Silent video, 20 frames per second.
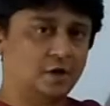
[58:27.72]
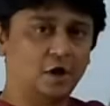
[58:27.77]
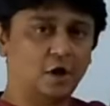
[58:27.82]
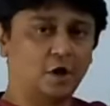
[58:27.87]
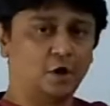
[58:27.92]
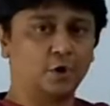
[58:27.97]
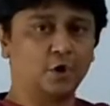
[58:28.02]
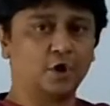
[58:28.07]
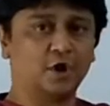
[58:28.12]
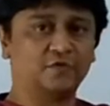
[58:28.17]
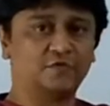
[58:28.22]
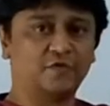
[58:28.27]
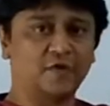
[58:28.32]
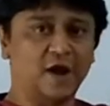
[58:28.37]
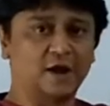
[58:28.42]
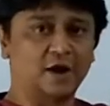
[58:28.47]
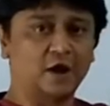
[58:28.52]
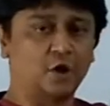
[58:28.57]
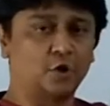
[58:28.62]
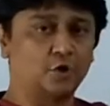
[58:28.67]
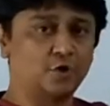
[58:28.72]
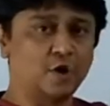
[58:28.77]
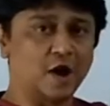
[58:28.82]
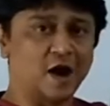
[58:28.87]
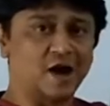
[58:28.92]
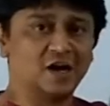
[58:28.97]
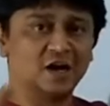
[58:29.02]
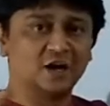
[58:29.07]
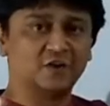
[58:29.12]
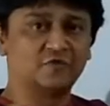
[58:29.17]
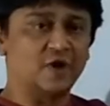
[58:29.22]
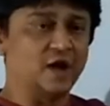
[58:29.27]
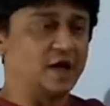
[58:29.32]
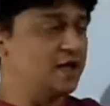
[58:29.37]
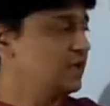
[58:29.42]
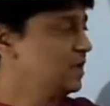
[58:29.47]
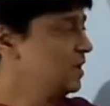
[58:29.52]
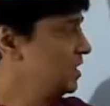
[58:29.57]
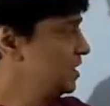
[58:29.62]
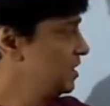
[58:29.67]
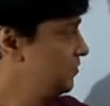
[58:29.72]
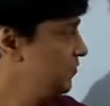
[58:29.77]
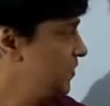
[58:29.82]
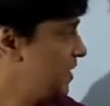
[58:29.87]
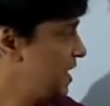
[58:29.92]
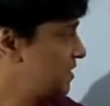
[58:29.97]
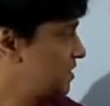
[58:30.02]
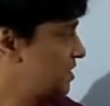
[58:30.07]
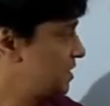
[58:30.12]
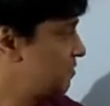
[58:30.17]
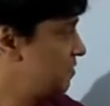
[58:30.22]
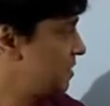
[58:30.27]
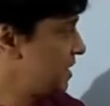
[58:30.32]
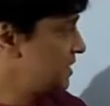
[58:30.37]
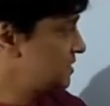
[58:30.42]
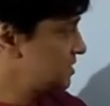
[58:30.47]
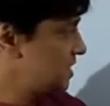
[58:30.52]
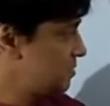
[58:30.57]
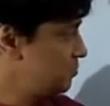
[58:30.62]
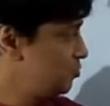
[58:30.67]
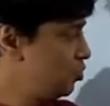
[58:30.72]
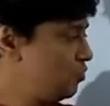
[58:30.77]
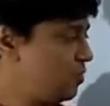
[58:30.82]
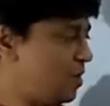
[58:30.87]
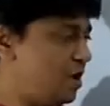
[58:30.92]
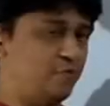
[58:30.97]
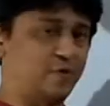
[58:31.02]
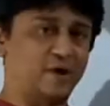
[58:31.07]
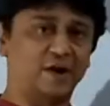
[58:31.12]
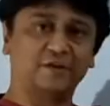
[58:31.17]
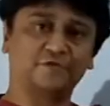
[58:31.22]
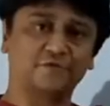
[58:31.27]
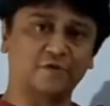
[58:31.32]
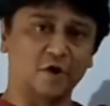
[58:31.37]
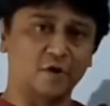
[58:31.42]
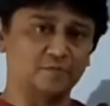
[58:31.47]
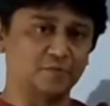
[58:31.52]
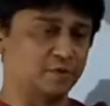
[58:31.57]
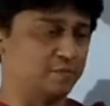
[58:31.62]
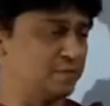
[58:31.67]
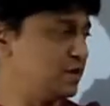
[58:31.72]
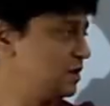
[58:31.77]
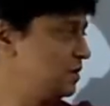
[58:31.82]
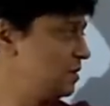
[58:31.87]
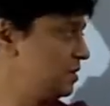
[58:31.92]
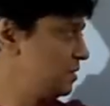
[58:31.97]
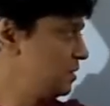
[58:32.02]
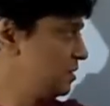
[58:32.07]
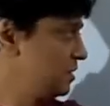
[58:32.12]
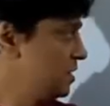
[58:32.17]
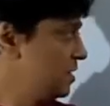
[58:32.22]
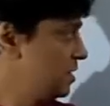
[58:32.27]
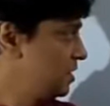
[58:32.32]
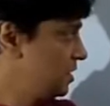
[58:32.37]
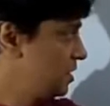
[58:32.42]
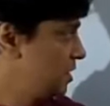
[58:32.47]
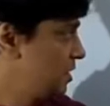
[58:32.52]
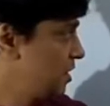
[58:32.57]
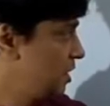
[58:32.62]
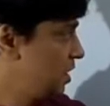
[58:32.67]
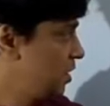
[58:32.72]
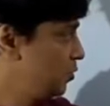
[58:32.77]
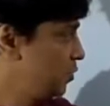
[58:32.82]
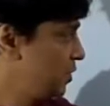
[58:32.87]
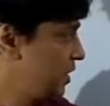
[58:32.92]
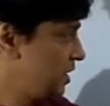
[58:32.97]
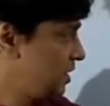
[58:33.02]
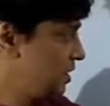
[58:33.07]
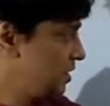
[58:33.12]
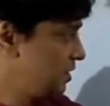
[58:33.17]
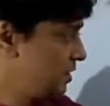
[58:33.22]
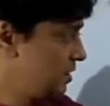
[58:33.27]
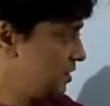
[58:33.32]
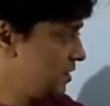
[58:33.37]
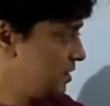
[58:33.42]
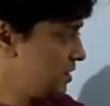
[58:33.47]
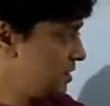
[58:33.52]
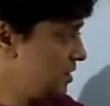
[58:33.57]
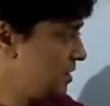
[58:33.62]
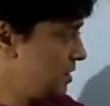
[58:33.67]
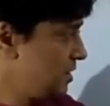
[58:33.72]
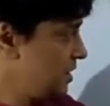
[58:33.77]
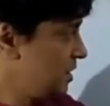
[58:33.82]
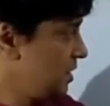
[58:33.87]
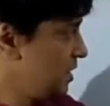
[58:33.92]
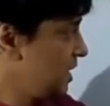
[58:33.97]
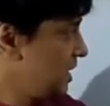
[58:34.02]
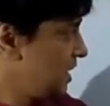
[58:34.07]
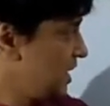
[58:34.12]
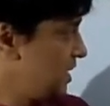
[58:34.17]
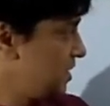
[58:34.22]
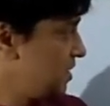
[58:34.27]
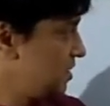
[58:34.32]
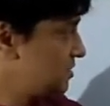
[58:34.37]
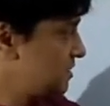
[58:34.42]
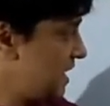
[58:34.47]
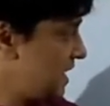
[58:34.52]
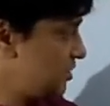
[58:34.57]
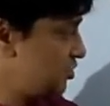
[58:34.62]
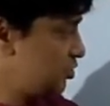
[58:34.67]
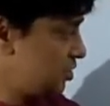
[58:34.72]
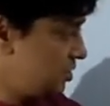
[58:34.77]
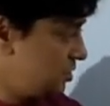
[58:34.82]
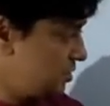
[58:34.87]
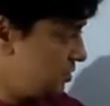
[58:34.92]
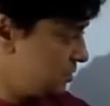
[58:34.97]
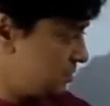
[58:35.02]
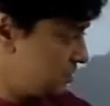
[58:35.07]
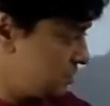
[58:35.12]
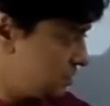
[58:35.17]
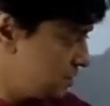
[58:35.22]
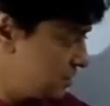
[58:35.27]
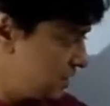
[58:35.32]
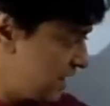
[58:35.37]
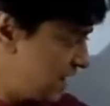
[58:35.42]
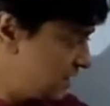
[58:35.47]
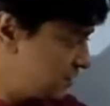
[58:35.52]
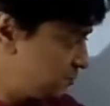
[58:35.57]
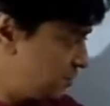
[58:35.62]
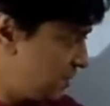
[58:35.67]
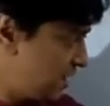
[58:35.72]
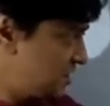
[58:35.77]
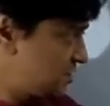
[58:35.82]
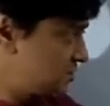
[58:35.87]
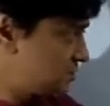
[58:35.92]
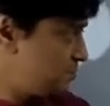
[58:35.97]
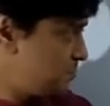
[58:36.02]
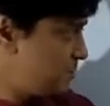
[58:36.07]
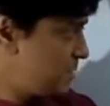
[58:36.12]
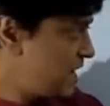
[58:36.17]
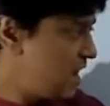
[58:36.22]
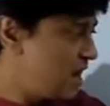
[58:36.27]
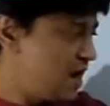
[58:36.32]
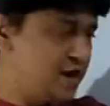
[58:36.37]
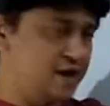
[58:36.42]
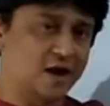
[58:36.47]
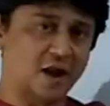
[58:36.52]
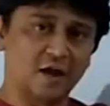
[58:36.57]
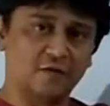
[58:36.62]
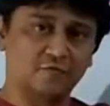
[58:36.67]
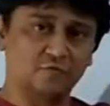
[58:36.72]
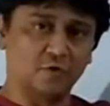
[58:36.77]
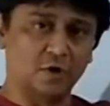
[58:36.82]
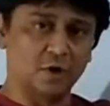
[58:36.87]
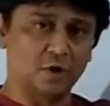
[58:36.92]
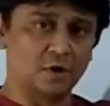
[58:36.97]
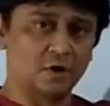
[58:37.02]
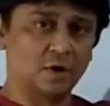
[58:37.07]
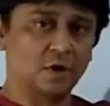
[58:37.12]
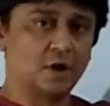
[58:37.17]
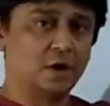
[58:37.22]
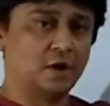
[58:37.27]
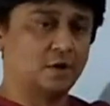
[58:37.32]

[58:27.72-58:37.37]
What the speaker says: How do you define? How do you identify reflected rays? They move away from the mirror. Away. Intersection takes place behind M1.